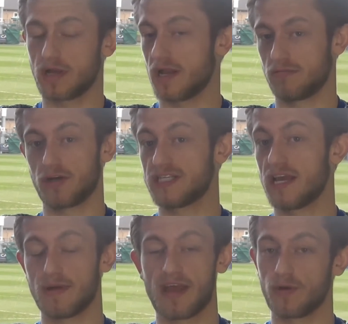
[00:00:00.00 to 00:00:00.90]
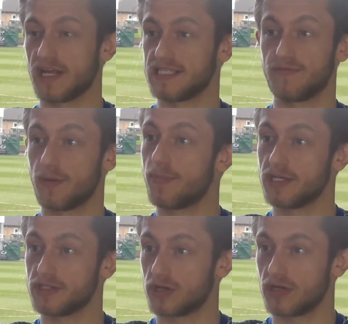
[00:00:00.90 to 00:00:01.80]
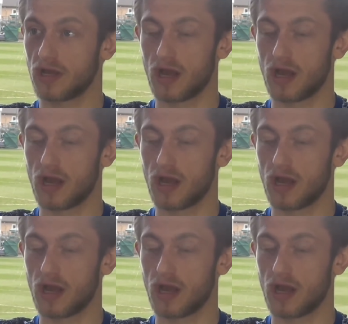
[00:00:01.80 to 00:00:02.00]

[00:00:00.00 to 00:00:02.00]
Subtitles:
and like I say, everyone has different opinions on it.